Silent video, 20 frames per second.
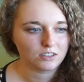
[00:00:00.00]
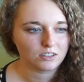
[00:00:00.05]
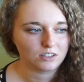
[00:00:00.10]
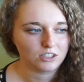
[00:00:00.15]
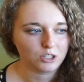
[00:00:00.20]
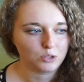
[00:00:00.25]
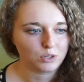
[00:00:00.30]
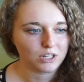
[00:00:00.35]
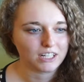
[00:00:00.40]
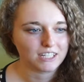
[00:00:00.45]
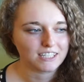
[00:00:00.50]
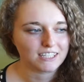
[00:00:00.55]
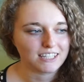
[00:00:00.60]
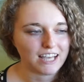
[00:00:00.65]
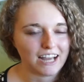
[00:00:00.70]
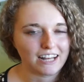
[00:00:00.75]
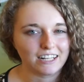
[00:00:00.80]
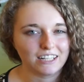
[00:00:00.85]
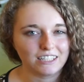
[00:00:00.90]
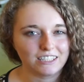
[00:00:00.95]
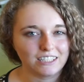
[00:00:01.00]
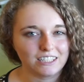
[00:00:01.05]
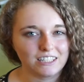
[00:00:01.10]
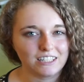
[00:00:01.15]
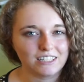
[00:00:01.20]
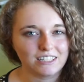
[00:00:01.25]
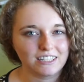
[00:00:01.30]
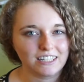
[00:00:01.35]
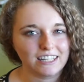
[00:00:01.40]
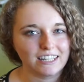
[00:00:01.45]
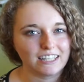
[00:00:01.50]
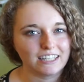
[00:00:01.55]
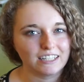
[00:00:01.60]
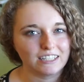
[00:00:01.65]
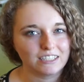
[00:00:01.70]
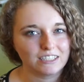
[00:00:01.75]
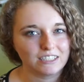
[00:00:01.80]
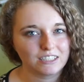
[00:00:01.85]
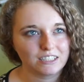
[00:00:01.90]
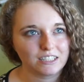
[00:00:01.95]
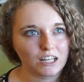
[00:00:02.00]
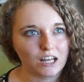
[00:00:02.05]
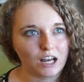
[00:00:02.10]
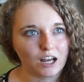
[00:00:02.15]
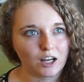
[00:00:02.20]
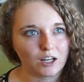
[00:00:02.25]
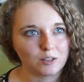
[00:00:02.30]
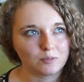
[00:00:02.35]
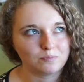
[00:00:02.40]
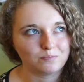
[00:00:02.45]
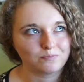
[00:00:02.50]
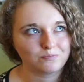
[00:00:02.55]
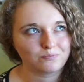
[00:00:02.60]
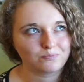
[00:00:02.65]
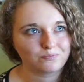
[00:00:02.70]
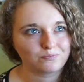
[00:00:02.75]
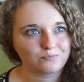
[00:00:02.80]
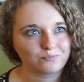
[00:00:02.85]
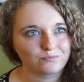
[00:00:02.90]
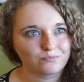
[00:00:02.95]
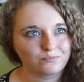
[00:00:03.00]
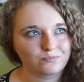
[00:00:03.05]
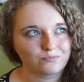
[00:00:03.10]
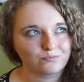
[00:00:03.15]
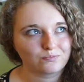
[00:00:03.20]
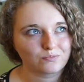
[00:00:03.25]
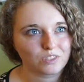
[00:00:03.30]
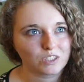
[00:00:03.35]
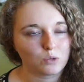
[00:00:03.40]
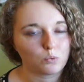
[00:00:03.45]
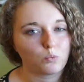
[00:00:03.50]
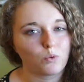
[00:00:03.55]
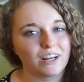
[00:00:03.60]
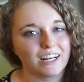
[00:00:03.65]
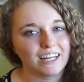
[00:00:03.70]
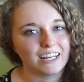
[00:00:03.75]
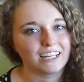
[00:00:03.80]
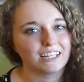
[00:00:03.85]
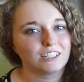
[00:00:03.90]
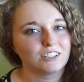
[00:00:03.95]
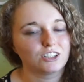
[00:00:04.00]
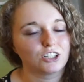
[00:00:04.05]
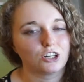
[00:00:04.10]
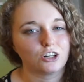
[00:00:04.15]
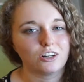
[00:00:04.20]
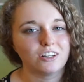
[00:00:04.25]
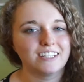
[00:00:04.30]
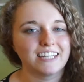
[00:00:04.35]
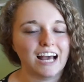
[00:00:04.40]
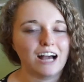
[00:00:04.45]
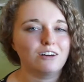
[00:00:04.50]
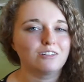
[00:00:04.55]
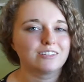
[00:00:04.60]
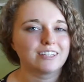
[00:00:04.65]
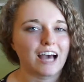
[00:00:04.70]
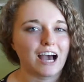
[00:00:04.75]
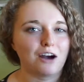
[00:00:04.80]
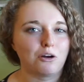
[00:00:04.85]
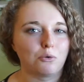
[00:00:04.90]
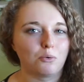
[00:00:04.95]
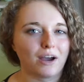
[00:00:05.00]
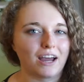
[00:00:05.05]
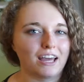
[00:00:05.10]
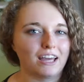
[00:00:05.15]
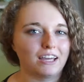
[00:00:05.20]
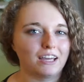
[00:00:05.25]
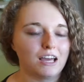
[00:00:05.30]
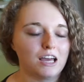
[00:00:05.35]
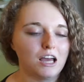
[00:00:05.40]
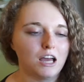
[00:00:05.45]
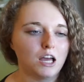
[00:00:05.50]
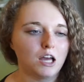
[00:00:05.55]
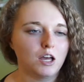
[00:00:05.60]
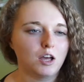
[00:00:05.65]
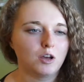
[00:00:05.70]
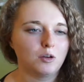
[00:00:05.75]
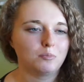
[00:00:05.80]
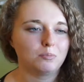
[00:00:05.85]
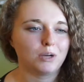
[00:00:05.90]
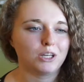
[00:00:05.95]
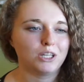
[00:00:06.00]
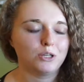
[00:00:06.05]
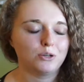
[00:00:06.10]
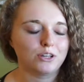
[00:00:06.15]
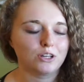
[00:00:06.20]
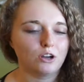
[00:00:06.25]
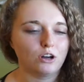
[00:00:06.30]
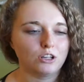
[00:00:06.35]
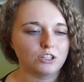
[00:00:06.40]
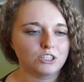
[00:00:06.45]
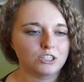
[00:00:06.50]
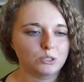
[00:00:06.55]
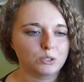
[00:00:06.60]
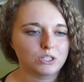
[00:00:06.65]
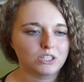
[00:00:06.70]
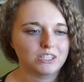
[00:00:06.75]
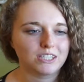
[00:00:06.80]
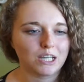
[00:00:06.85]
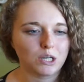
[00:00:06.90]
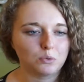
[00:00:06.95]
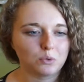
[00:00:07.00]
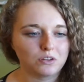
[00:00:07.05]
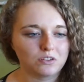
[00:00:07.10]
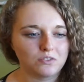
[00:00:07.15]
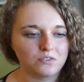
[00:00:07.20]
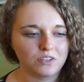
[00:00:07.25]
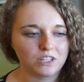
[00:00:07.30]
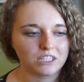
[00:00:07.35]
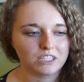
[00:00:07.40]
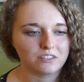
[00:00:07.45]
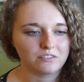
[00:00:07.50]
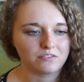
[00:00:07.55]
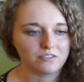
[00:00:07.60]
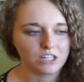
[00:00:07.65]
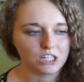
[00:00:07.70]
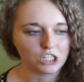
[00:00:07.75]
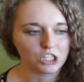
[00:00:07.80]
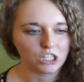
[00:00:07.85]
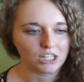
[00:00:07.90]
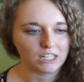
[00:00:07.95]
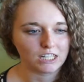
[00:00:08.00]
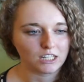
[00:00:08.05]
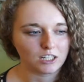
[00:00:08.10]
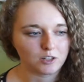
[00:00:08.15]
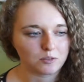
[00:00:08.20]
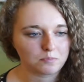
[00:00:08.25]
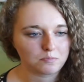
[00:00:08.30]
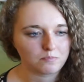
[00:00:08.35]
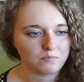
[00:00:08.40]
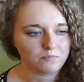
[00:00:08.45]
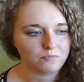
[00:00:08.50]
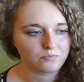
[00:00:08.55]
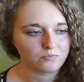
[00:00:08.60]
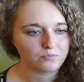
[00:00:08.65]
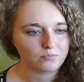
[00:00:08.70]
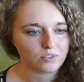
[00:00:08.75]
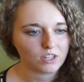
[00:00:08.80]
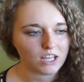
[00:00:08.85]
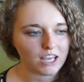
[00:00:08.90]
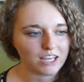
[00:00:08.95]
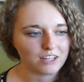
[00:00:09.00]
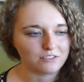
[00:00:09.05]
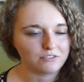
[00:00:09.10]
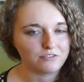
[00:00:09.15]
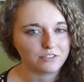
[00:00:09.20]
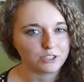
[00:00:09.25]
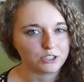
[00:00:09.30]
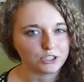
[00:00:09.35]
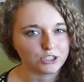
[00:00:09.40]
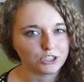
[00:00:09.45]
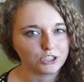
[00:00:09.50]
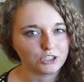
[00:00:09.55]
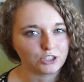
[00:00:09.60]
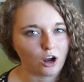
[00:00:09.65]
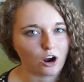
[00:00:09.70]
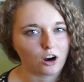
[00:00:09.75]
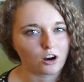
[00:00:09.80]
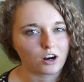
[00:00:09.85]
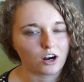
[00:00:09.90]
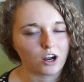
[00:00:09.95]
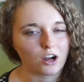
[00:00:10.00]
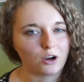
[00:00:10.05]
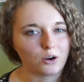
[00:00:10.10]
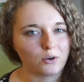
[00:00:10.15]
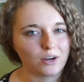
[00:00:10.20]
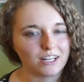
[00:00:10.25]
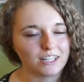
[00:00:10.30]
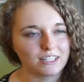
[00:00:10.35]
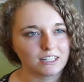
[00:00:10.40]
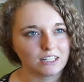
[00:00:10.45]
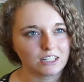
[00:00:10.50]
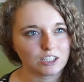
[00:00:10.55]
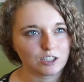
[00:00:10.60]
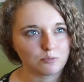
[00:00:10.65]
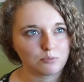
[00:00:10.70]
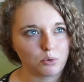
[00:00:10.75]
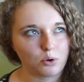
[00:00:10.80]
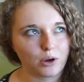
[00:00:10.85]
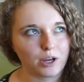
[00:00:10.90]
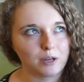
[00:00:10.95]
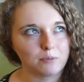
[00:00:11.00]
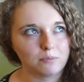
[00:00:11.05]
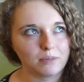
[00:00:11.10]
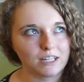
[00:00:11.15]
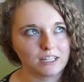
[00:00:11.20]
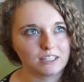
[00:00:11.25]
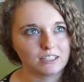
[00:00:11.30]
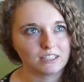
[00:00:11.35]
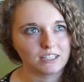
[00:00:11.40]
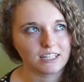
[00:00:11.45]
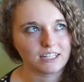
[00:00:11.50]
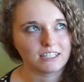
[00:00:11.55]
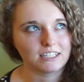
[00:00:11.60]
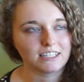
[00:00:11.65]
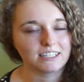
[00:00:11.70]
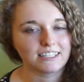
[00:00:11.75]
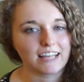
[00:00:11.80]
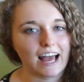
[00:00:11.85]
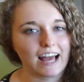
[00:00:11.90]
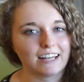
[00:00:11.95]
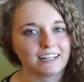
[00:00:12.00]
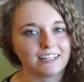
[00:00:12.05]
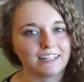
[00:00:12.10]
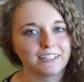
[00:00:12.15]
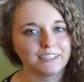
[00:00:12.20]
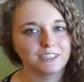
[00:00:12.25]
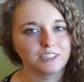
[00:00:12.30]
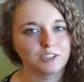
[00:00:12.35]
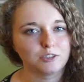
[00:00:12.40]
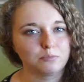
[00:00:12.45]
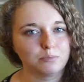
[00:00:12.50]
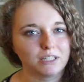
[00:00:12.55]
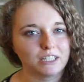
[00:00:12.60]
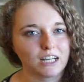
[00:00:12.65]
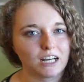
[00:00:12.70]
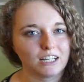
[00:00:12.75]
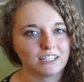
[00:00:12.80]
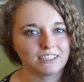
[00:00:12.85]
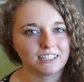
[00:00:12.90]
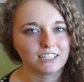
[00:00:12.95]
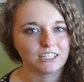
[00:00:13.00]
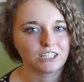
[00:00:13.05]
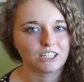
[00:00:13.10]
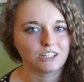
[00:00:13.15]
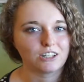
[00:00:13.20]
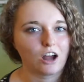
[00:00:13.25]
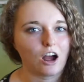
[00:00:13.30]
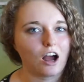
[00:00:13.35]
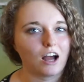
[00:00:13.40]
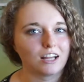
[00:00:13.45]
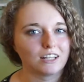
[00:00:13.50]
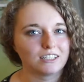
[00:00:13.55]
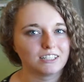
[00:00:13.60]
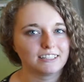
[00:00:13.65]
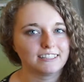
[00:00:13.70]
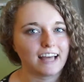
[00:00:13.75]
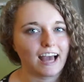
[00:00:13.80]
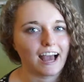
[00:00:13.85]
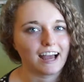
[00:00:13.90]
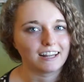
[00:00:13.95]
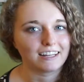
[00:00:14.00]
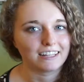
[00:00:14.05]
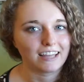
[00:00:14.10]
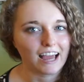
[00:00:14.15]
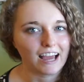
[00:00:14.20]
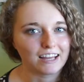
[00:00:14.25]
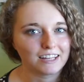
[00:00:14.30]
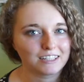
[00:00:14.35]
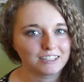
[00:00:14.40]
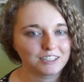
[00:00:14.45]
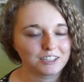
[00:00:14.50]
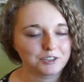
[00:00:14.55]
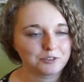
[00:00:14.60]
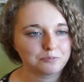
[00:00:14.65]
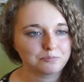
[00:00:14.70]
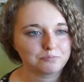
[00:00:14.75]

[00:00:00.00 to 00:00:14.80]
you are excited to see it um, when it turns out that way. But you could also sit with this vision and feel sorrow and disappointment and sadness because it's not that yet.